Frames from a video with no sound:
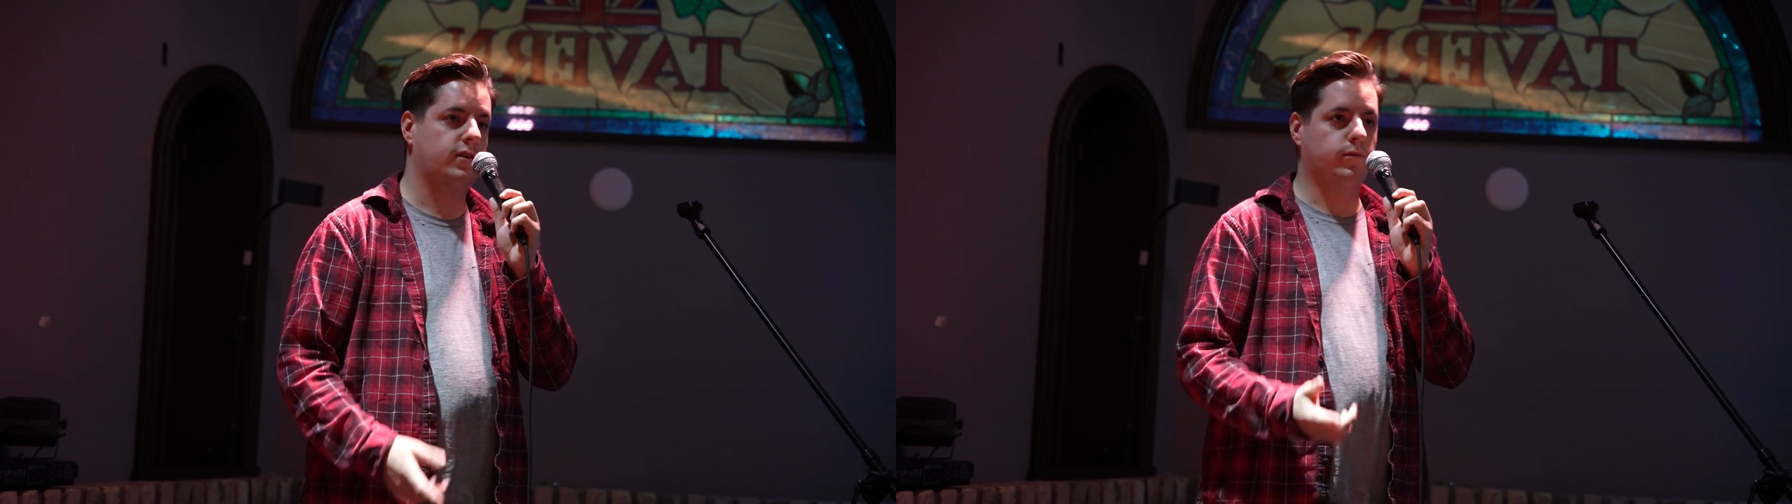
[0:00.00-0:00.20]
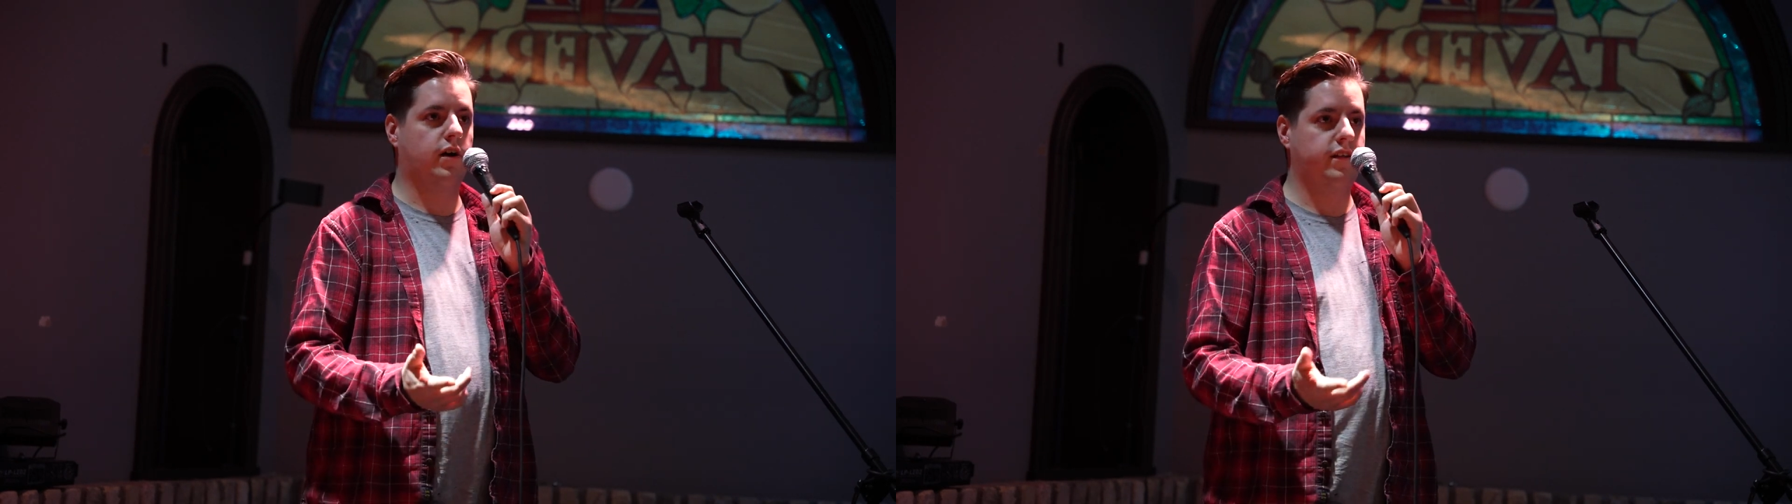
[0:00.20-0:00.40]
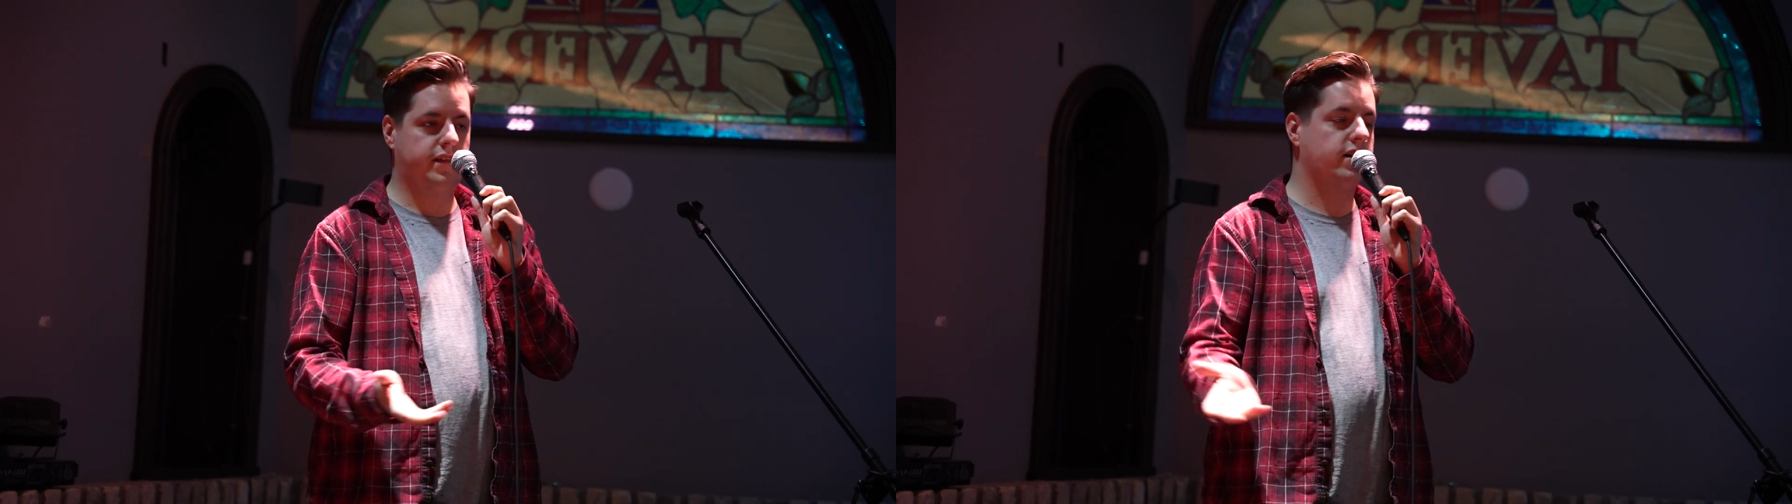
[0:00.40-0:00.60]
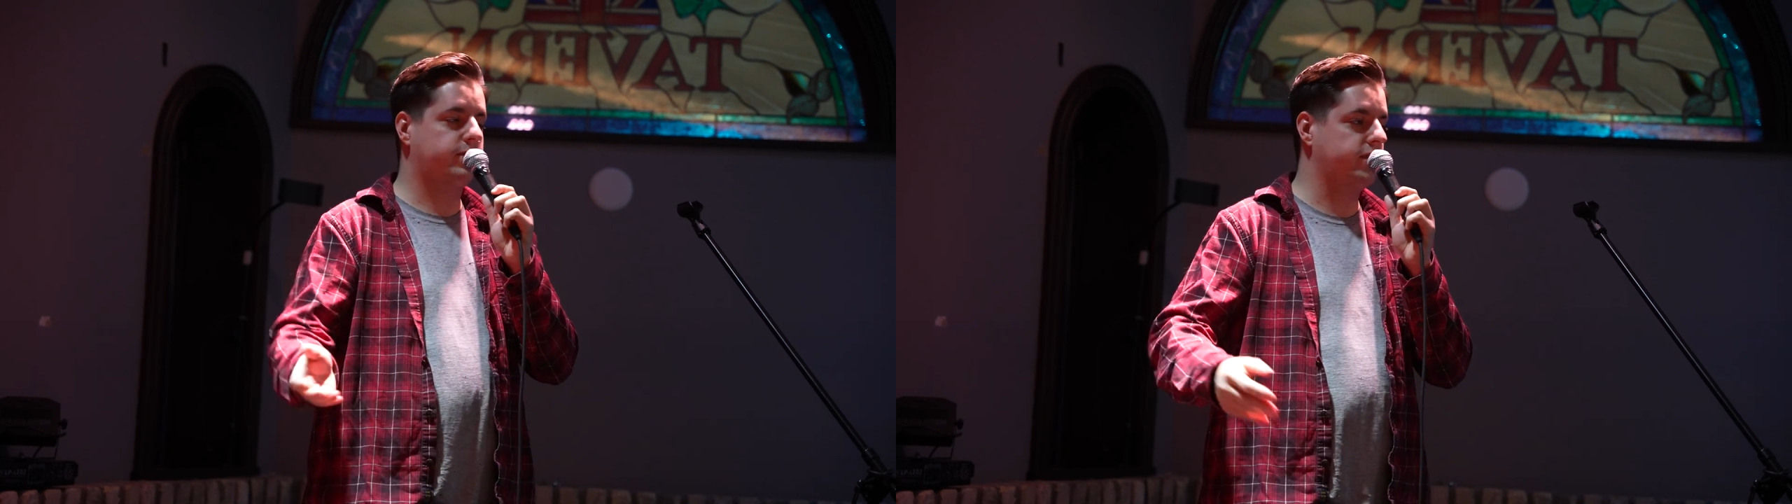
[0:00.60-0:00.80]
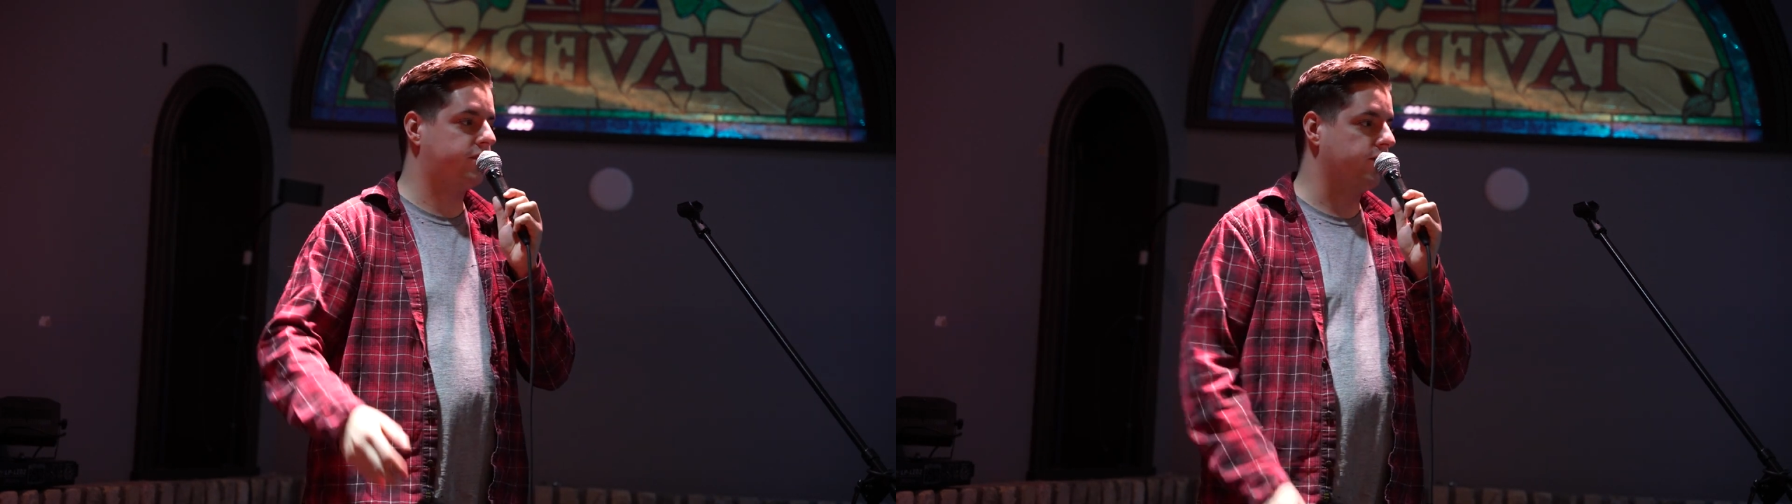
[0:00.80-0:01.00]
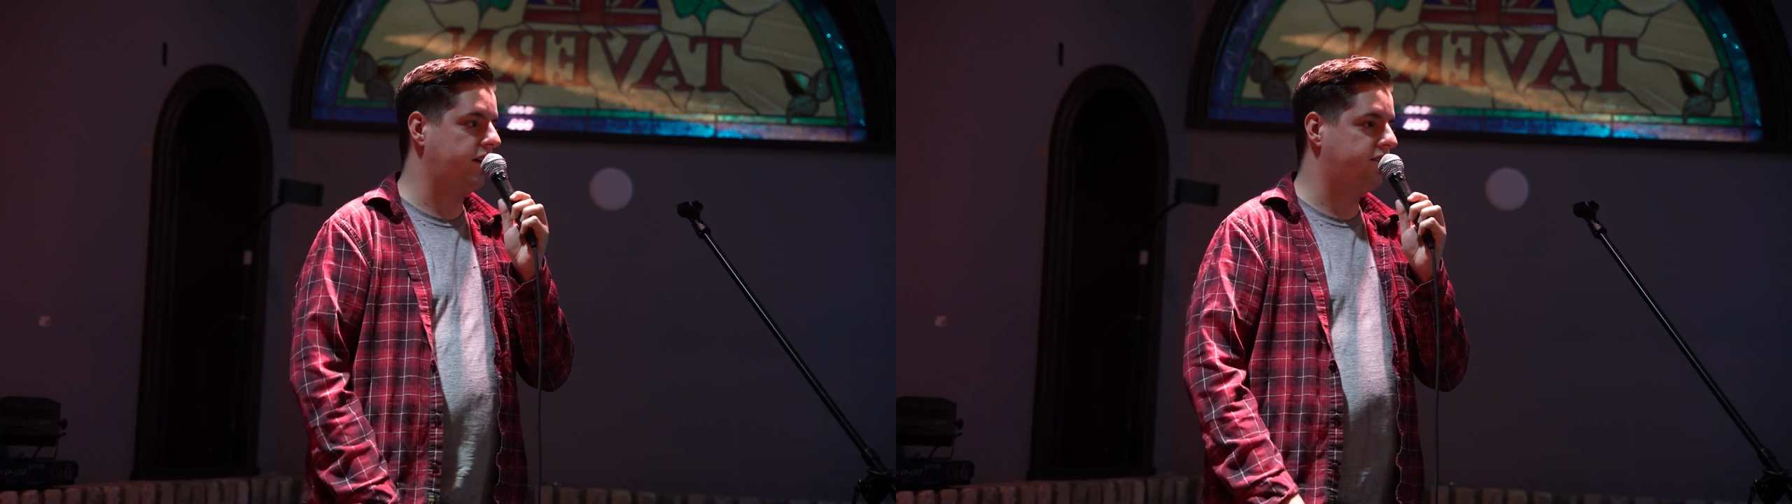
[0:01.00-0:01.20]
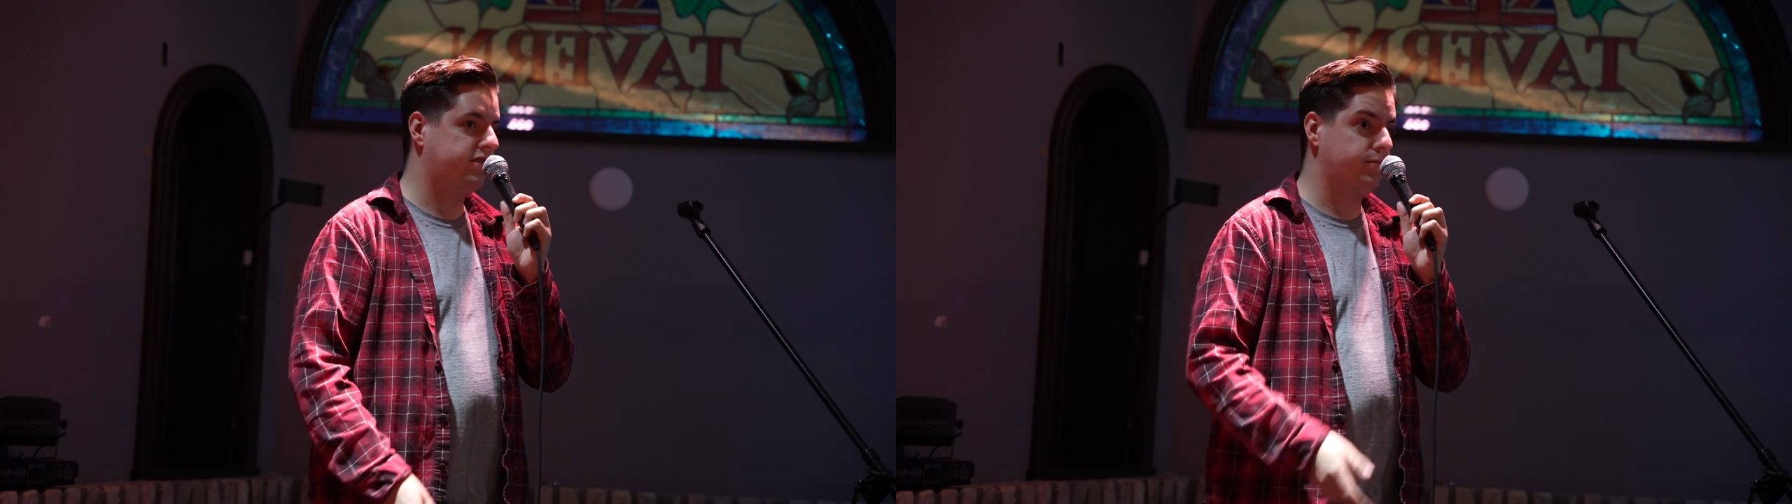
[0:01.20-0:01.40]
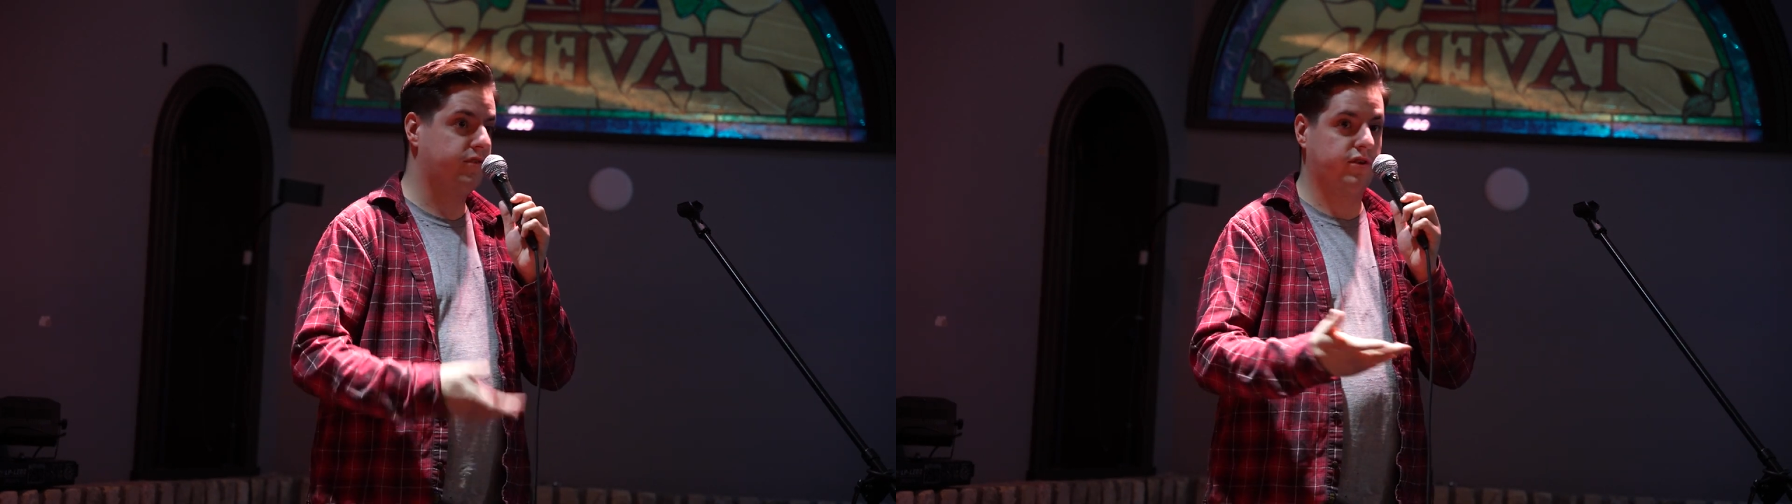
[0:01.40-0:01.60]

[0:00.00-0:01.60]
One, the obvious racism.